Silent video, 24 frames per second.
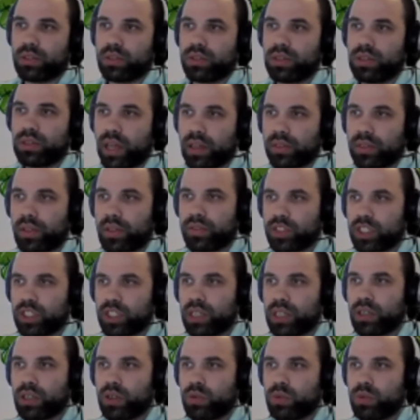length of the
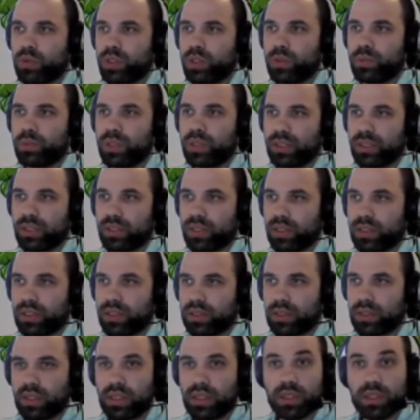shellcode, which brings
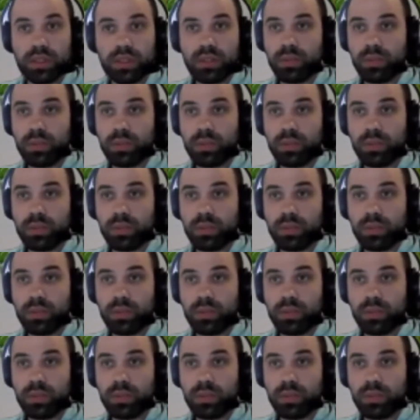us here.